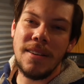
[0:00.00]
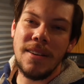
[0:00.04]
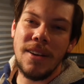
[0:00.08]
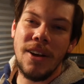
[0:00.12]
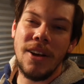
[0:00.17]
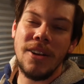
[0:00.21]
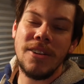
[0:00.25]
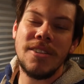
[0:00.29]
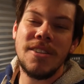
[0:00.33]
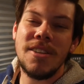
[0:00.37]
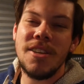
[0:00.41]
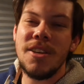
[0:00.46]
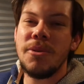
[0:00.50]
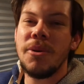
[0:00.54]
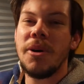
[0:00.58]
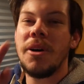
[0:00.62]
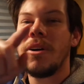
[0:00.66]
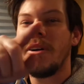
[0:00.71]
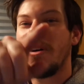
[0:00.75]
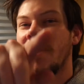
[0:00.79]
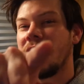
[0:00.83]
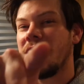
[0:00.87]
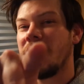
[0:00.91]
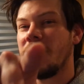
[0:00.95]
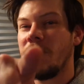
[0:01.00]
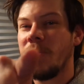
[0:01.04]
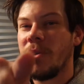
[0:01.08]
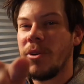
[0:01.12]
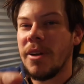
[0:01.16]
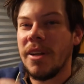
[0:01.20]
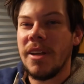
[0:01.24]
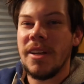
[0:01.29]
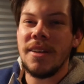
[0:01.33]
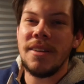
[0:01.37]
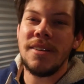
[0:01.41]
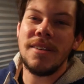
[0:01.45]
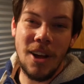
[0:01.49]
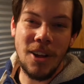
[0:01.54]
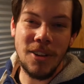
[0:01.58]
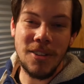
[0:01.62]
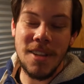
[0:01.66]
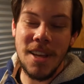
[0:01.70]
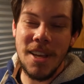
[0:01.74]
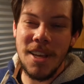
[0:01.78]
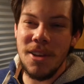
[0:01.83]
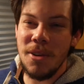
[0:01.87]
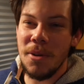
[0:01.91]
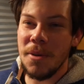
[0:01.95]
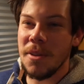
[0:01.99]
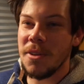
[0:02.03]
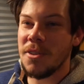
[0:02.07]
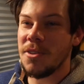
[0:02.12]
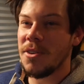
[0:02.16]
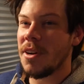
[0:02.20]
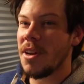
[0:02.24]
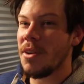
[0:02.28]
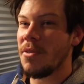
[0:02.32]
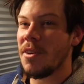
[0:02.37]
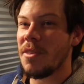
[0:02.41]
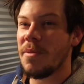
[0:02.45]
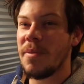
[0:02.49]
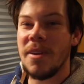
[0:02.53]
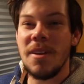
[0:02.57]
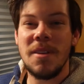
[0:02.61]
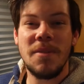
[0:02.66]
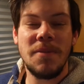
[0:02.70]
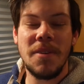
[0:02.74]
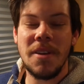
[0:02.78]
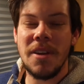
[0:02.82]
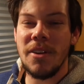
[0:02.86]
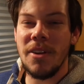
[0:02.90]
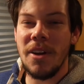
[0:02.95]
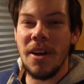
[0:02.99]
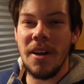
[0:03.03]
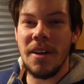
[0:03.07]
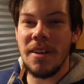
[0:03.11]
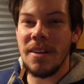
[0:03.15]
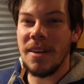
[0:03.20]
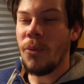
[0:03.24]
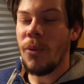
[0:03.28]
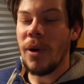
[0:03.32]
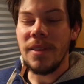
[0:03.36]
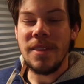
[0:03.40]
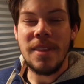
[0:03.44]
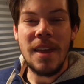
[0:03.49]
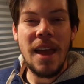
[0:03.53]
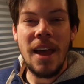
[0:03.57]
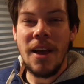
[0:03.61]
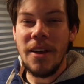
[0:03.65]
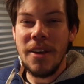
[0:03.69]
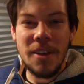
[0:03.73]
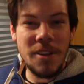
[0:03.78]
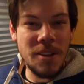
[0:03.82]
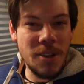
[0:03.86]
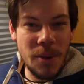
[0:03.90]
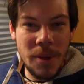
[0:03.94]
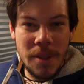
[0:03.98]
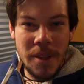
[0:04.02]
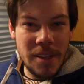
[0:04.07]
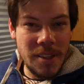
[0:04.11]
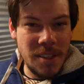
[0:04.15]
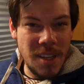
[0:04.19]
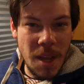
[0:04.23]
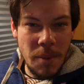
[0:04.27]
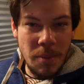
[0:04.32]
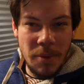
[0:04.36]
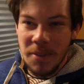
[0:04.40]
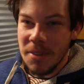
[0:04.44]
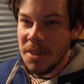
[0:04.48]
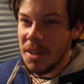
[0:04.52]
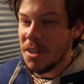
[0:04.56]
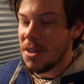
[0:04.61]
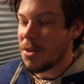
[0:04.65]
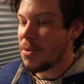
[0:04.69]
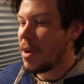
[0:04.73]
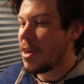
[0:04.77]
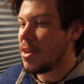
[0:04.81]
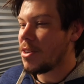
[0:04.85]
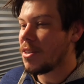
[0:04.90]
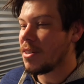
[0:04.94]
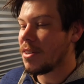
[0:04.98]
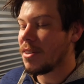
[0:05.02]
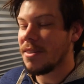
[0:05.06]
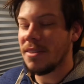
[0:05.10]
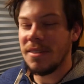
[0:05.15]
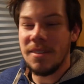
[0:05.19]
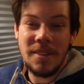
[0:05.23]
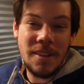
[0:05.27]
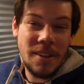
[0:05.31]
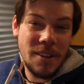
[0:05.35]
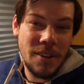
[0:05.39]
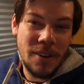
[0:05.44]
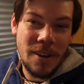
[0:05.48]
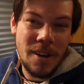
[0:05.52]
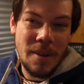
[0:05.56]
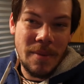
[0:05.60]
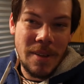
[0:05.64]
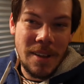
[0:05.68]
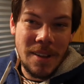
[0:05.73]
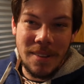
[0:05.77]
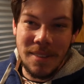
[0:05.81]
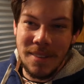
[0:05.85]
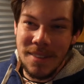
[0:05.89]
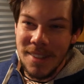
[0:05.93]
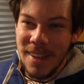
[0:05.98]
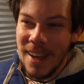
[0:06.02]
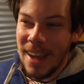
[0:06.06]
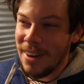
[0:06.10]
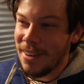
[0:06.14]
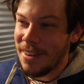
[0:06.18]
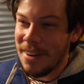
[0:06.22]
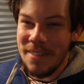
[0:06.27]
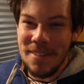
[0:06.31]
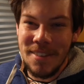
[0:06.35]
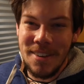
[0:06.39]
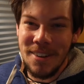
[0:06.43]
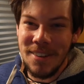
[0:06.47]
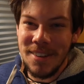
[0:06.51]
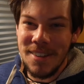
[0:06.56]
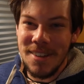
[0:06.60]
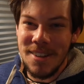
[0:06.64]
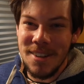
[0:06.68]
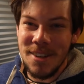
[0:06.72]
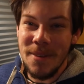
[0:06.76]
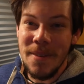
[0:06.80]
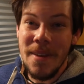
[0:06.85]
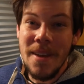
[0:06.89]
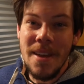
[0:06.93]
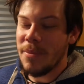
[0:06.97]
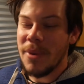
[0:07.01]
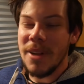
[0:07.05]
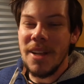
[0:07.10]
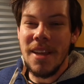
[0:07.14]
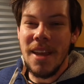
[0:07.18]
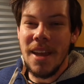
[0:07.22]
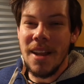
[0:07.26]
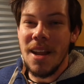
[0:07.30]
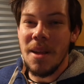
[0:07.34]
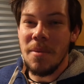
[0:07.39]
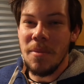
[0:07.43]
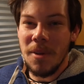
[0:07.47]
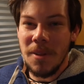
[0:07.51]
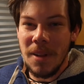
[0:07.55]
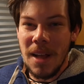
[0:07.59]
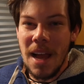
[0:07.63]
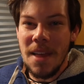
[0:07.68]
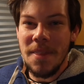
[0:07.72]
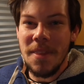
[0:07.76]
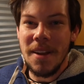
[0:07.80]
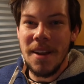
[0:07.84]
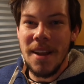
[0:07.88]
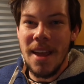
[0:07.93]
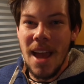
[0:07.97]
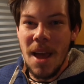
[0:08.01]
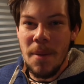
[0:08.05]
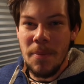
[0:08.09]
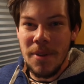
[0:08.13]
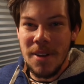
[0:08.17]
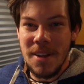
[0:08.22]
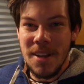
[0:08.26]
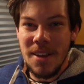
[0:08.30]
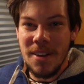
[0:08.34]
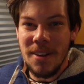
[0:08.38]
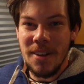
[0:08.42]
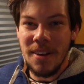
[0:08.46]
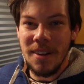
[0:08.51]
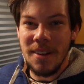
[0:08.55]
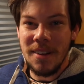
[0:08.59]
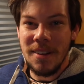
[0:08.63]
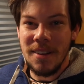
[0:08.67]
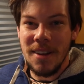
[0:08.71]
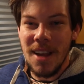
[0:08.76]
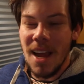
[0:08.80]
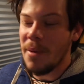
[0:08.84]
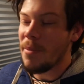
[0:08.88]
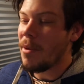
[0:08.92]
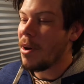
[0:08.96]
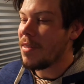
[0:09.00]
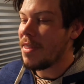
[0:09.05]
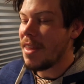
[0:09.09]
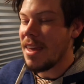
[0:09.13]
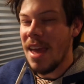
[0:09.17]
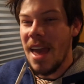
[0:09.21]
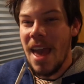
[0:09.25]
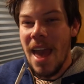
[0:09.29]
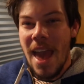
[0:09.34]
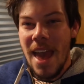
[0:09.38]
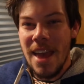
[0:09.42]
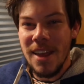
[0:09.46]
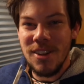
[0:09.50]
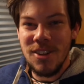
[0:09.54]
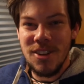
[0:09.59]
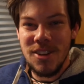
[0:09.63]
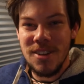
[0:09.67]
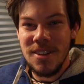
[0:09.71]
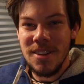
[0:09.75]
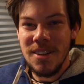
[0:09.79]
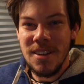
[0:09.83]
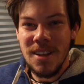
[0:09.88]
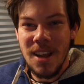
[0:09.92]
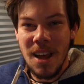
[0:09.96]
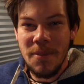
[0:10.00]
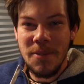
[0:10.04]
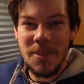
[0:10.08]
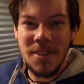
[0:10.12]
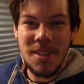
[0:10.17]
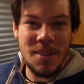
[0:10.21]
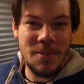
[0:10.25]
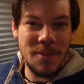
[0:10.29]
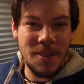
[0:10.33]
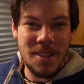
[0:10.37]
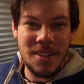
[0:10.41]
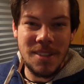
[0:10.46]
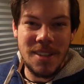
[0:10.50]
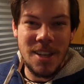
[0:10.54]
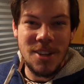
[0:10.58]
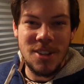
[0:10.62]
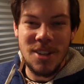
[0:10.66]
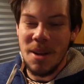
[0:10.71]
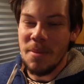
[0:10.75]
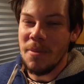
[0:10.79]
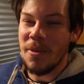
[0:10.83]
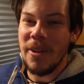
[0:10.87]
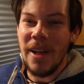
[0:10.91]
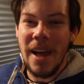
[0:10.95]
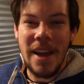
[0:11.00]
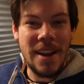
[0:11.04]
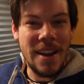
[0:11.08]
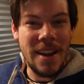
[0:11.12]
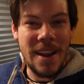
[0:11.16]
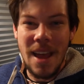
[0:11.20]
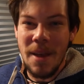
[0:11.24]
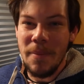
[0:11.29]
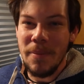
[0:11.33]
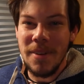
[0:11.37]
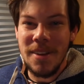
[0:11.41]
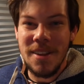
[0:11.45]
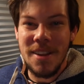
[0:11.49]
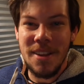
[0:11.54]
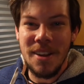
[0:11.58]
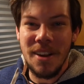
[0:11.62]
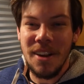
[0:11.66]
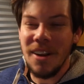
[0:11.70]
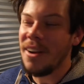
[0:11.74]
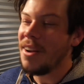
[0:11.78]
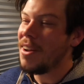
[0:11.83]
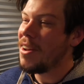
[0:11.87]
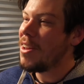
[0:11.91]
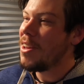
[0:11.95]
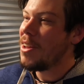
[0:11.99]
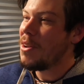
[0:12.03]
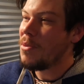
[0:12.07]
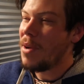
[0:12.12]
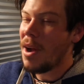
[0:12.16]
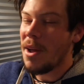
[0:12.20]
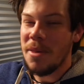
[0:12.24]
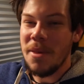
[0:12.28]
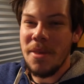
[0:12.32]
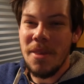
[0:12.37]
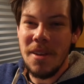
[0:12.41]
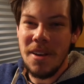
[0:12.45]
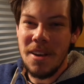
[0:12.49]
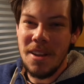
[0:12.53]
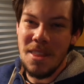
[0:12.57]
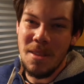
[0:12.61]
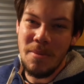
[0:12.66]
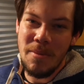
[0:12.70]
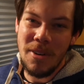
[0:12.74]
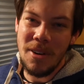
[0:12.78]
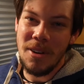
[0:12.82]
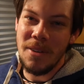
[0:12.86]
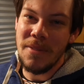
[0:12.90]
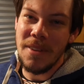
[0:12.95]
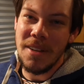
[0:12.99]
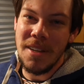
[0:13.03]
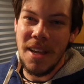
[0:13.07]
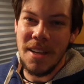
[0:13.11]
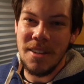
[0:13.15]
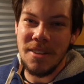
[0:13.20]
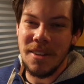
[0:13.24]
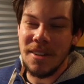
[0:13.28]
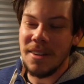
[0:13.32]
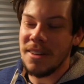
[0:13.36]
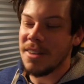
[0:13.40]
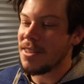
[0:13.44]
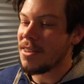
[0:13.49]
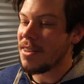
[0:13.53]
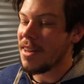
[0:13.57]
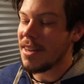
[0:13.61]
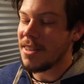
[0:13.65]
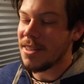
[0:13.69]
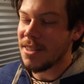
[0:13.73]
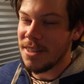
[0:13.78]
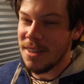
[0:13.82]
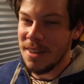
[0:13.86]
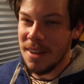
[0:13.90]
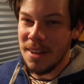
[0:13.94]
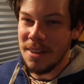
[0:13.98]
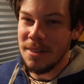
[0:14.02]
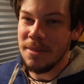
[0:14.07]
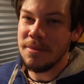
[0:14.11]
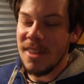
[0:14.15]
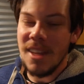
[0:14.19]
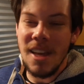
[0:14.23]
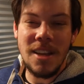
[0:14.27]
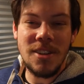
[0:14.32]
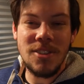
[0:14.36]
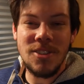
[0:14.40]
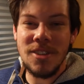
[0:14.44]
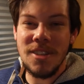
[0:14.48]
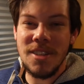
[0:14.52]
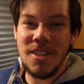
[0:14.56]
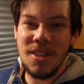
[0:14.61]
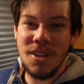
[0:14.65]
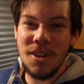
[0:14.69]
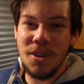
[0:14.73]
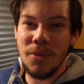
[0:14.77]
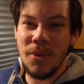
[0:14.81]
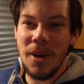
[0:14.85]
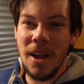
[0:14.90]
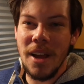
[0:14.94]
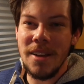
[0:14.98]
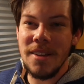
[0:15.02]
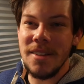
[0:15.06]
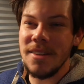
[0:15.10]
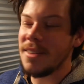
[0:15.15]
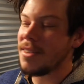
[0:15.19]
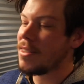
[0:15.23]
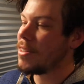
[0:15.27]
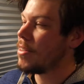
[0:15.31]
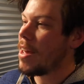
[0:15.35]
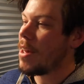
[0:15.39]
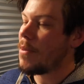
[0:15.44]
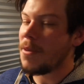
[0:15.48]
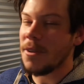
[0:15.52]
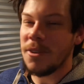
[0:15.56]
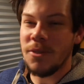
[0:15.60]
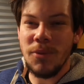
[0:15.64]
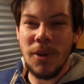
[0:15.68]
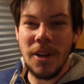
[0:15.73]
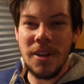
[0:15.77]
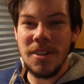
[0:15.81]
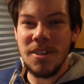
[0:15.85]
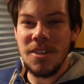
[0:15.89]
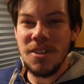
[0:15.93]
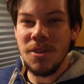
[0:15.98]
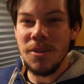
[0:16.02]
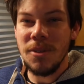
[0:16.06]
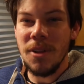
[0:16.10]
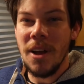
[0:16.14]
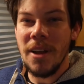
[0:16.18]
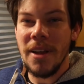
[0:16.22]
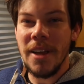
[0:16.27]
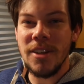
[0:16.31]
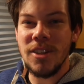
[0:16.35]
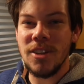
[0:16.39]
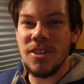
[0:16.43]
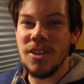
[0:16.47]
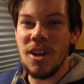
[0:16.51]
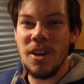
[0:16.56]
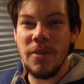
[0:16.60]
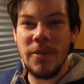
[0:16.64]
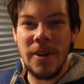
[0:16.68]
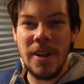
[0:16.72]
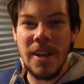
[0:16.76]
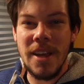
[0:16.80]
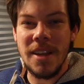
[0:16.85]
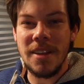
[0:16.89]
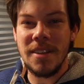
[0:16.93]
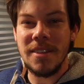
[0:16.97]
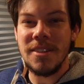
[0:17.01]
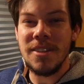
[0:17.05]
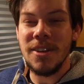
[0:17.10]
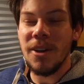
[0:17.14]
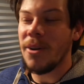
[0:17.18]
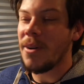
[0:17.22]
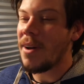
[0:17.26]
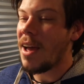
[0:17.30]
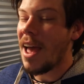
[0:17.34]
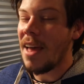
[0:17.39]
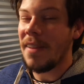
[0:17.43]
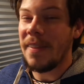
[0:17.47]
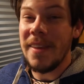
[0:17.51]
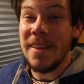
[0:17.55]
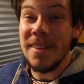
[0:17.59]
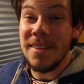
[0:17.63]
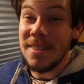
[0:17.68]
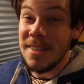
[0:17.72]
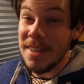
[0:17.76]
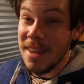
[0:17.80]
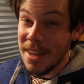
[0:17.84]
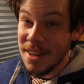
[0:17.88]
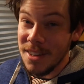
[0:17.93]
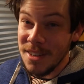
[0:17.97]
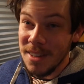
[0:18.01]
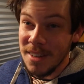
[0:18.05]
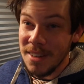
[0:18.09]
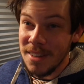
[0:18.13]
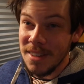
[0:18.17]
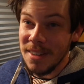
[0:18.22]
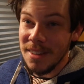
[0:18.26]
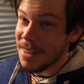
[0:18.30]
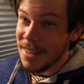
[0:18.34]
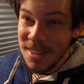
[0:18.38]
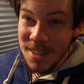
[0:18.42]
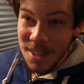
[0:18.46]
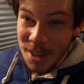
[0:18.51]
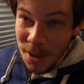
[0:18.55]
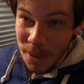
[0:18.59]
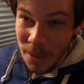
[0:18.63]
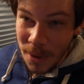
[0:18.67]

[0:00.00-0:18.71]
I'll see you all in the morning. I'll take you on the journey with me to figure out what the hell you do in this type of situation. You know what I mean? I don't even know what to do. But again, I'm glad that it happened here. I'm on the edge of civilization. I'm glad it happened here rather than in the middle of the desert, so that's good. The engine still runs. If it runs too long, it just overheats, so at least the engine still